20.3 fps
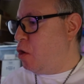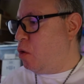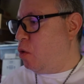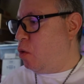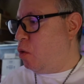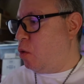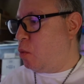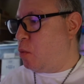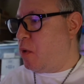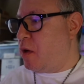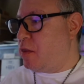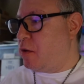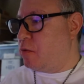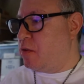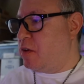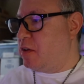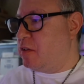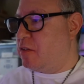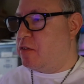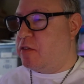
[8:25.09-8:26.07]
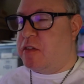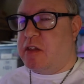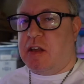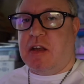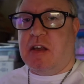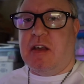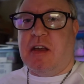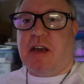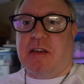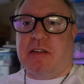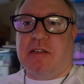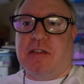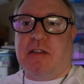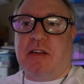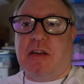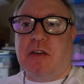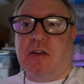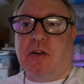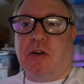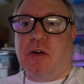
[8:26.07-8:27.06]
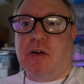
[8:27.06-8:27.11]
or whether it's the
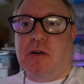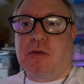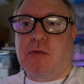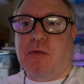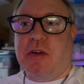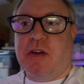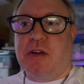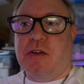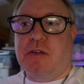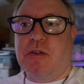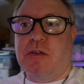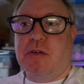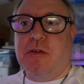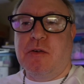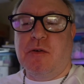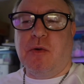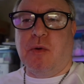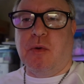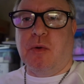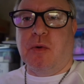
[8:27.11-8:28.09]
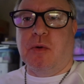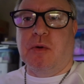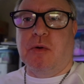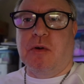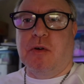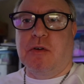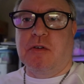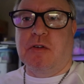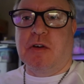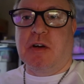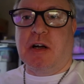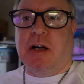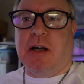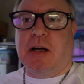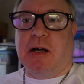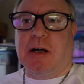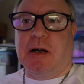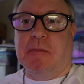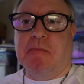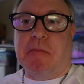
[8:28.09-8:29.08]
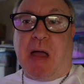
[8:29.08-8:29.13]
SD card reader or
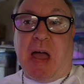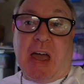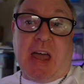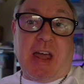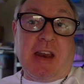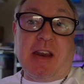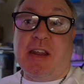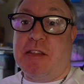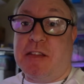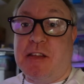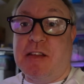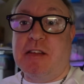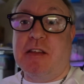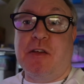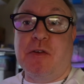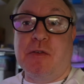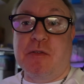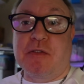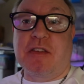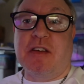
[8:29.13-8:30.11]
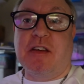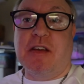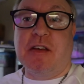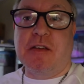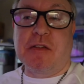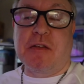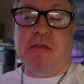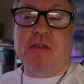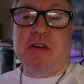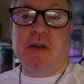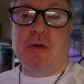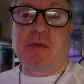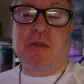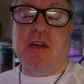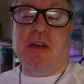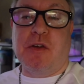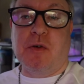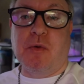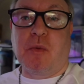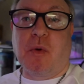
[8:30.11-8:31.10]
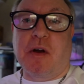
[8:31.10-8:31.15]
uh, anything that you've seen in the video that
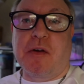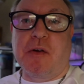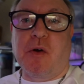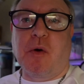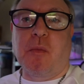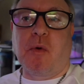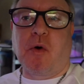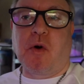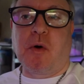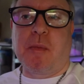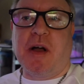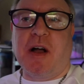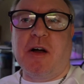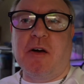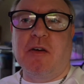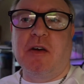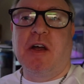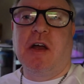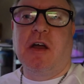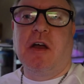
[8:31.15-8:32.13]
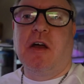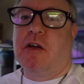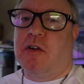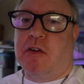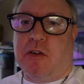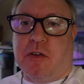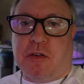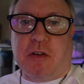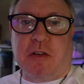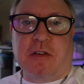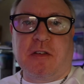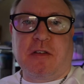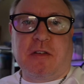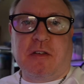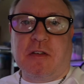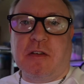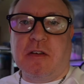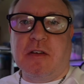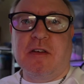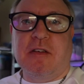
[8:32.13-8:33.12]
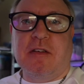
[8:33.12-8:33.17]
you want to know more about, just
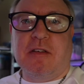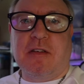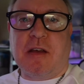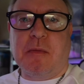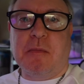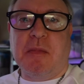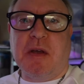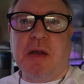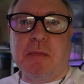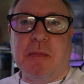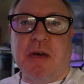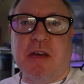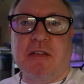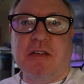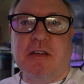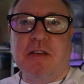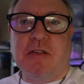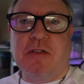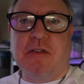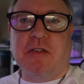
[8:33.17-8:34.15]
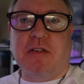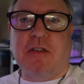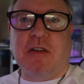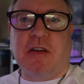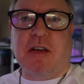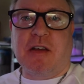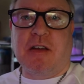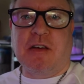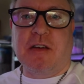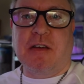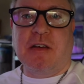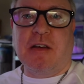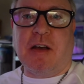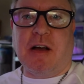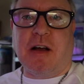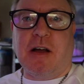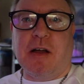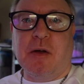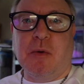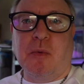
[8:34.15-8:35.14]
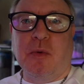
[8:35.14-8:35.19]
uh, send me a message and
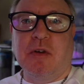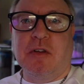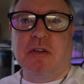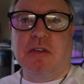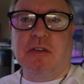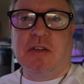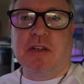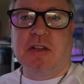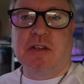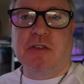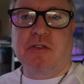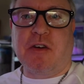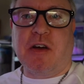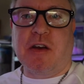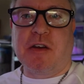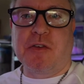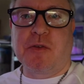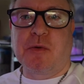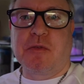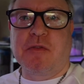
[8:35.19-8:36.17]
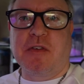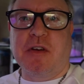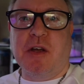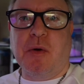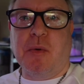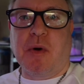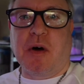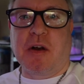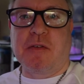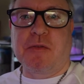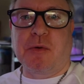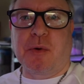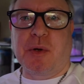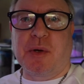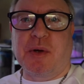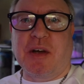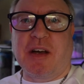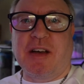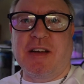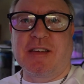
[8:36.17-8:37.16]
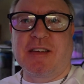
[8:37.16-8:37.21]
I will uh, try to do a video on it for you
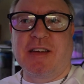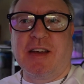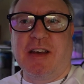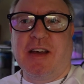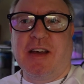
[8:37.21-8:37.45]
guys.